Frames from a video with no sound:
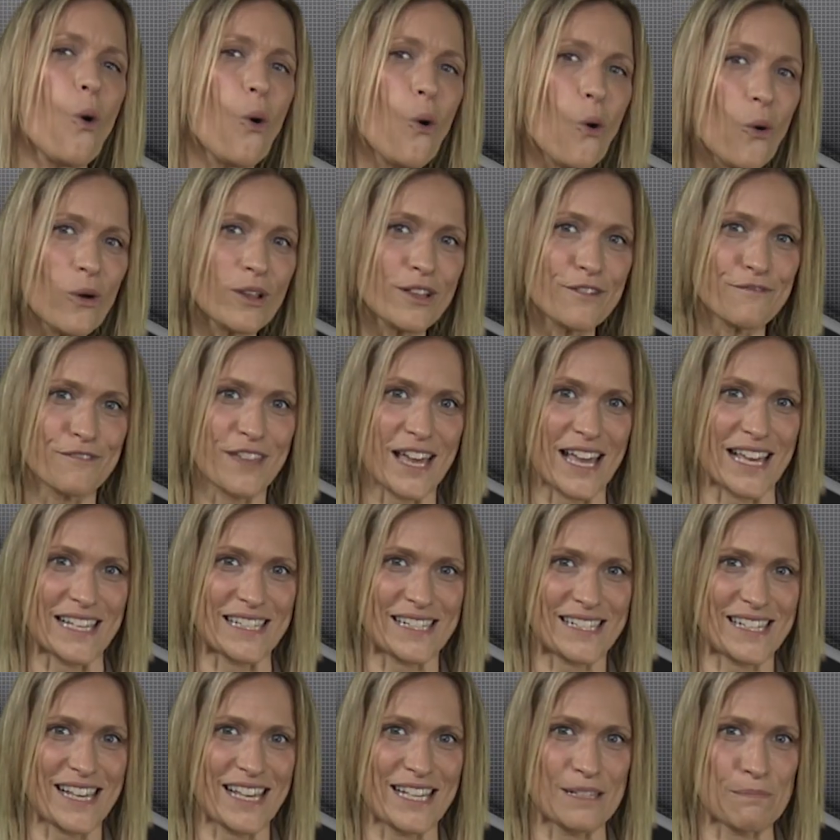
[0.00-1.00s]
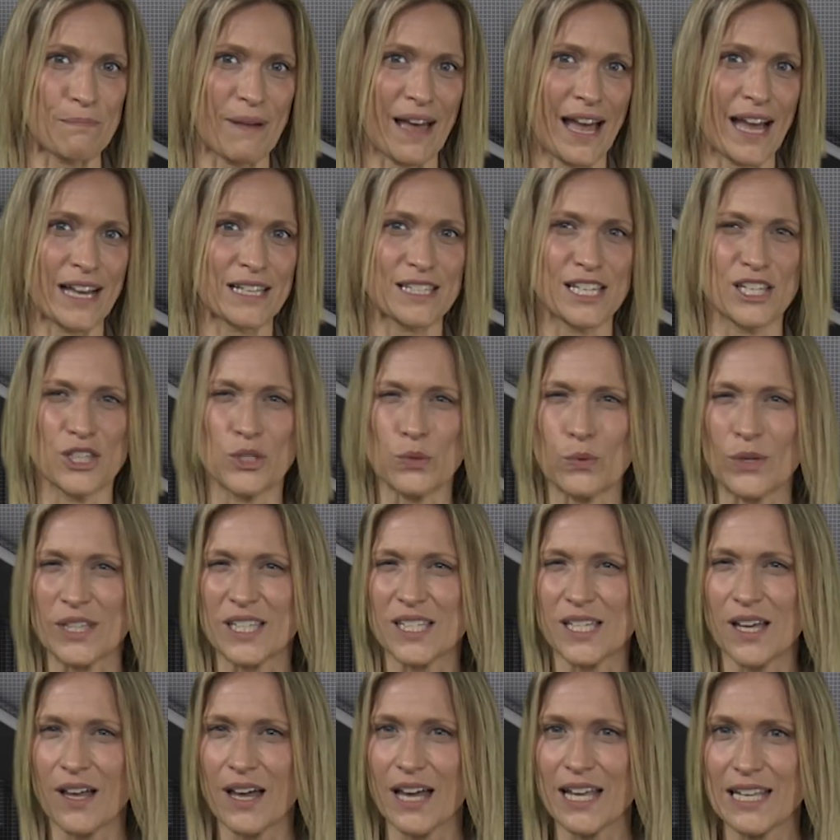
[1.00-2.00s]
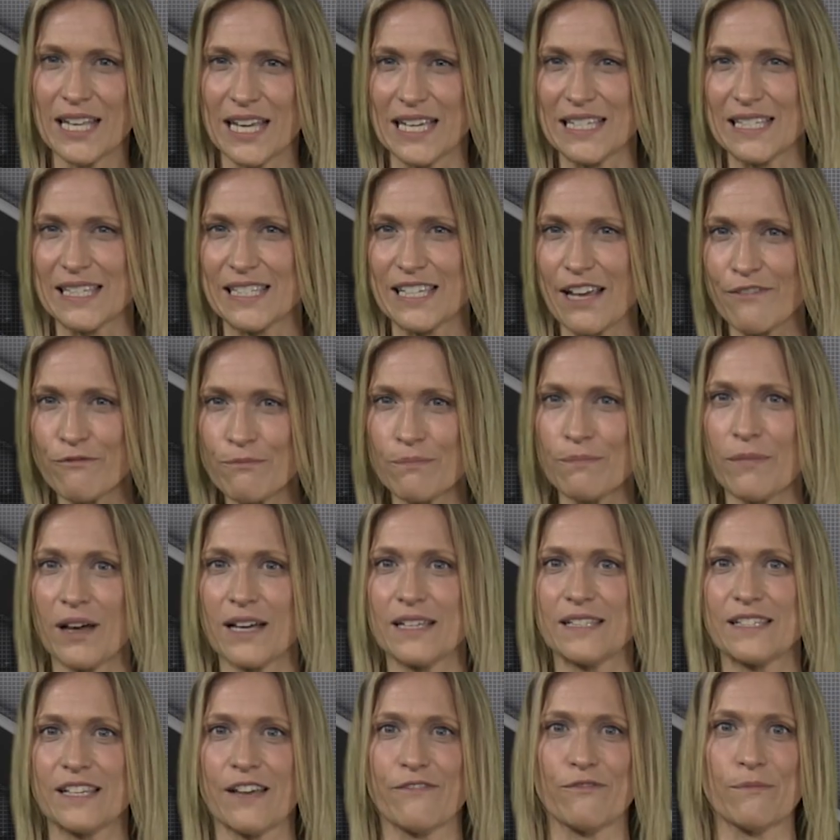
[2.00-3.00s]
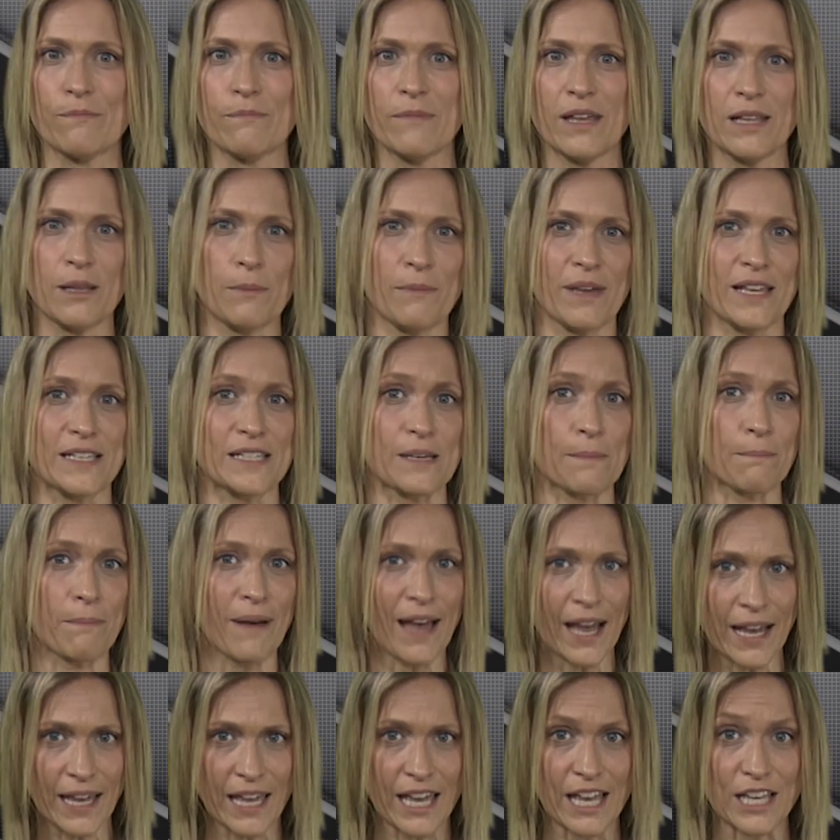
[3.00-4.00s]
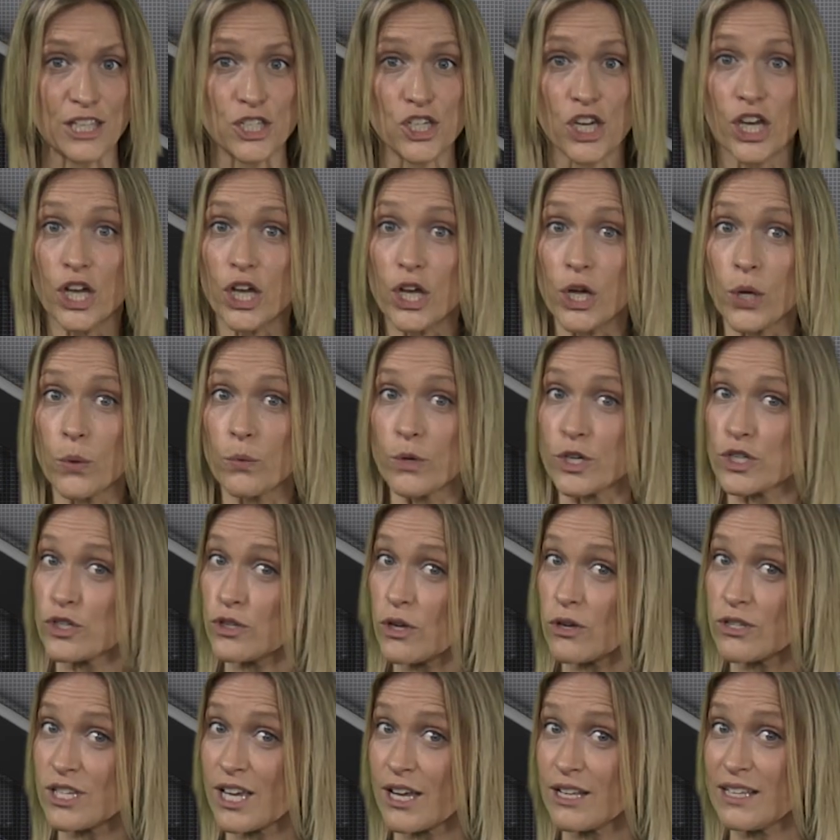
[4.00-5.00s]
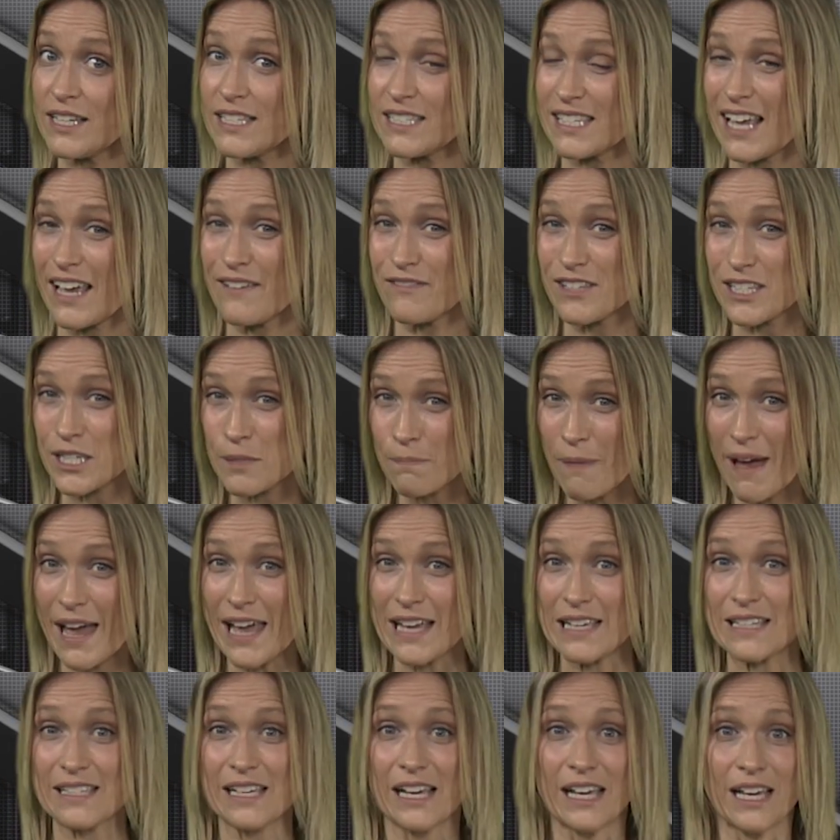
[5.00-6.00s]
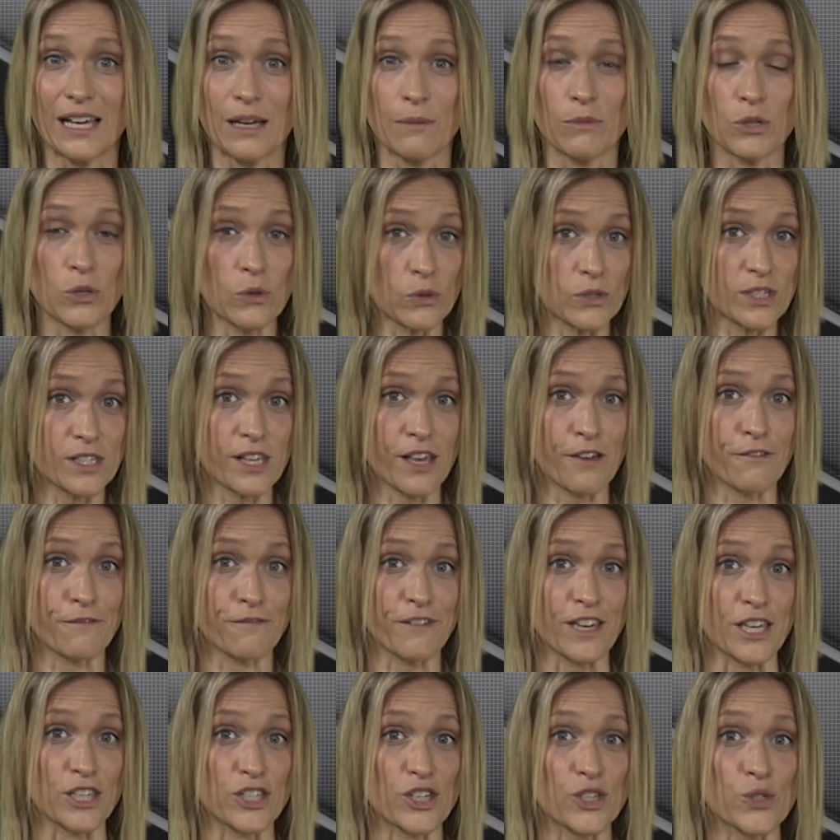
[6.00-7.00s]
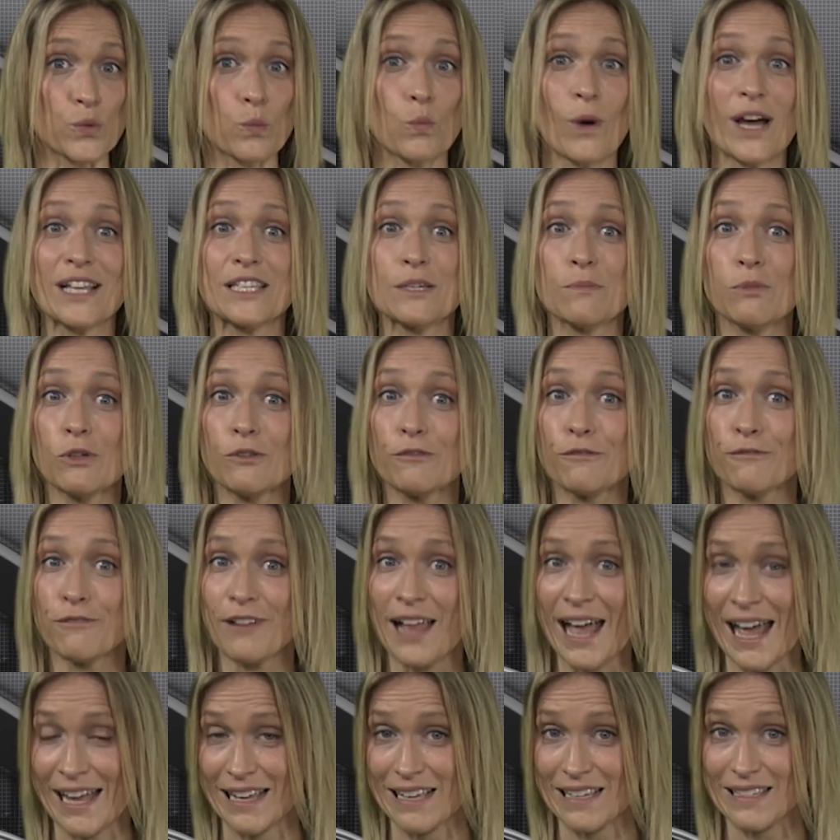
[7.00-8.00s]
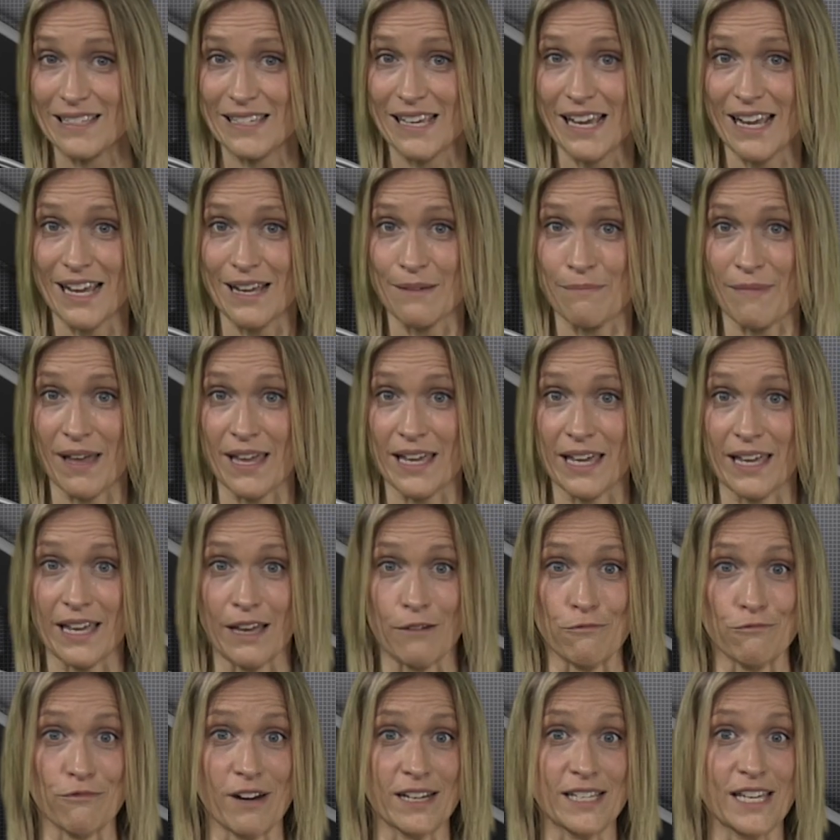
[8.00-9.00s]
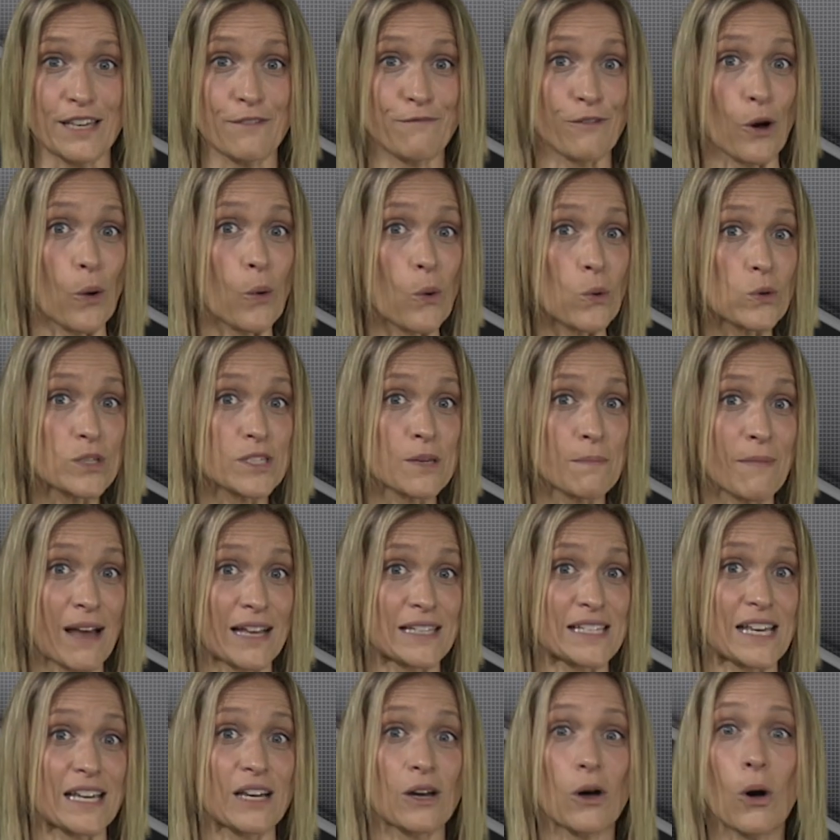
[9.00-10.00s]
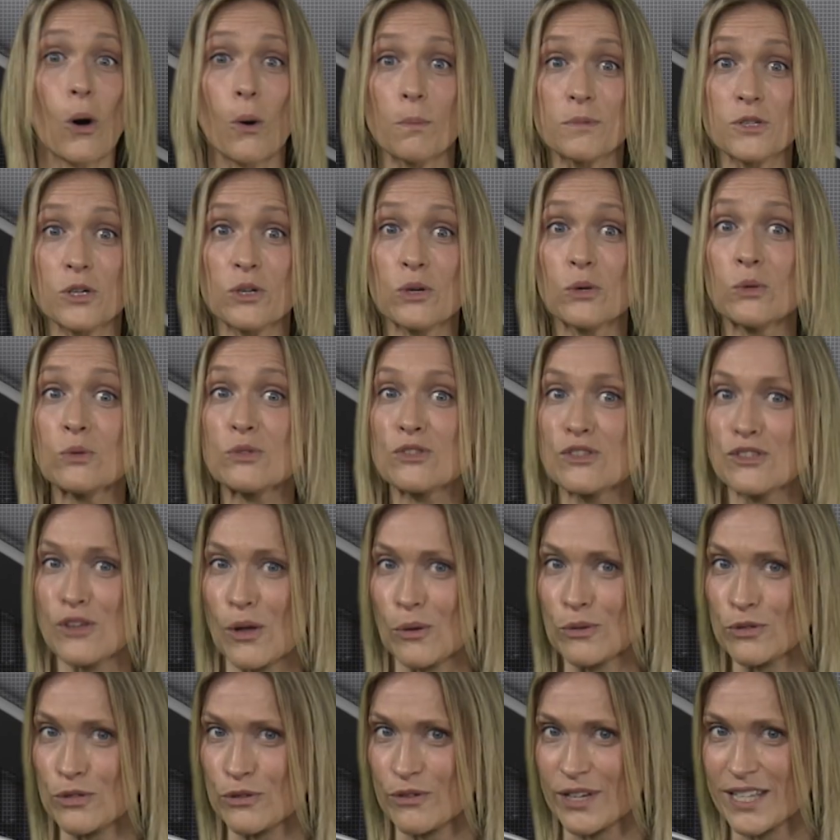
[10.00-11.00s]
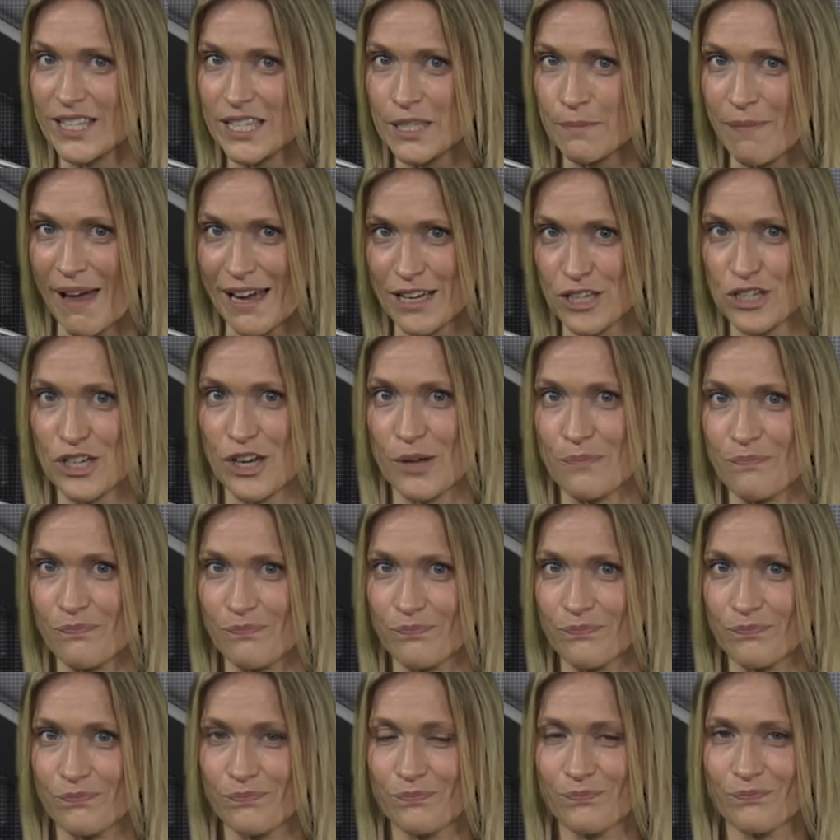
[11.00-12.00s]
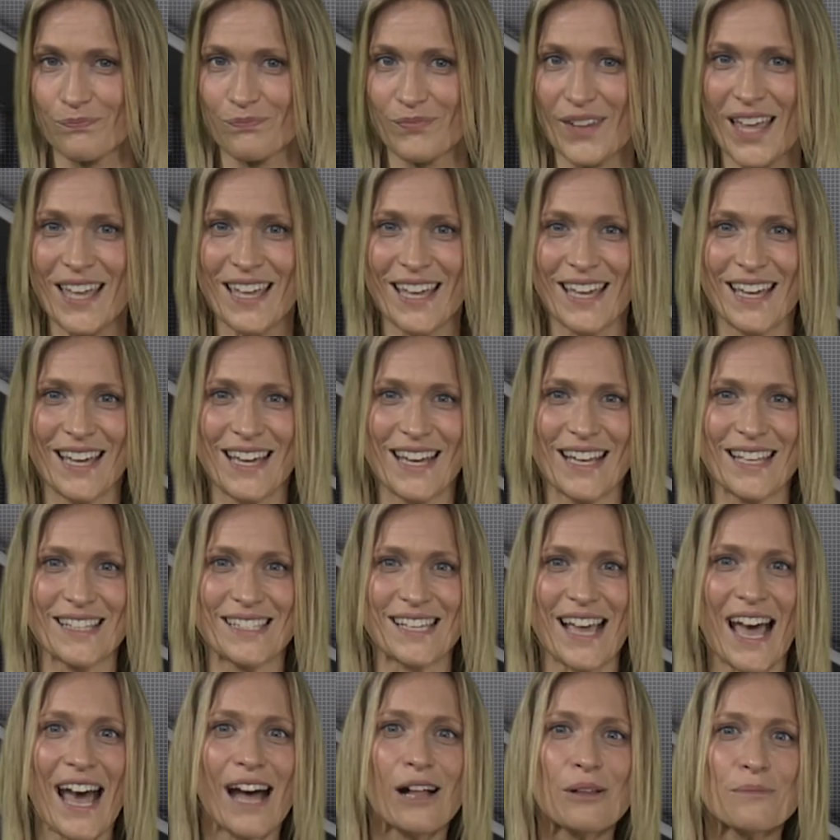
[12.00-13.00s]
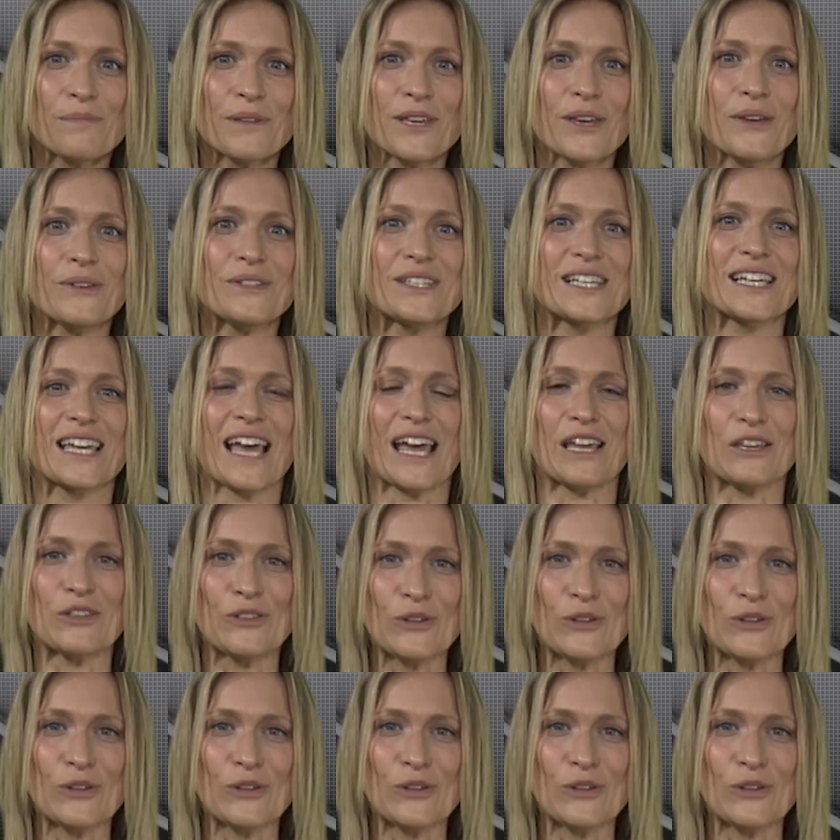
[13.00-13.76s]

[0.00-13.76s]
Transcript: All of this is packed into a tiny 7x7mm package, which not only saves space, but also features wettable flanks, making it ready for automatic optical solder inspection. To help you to get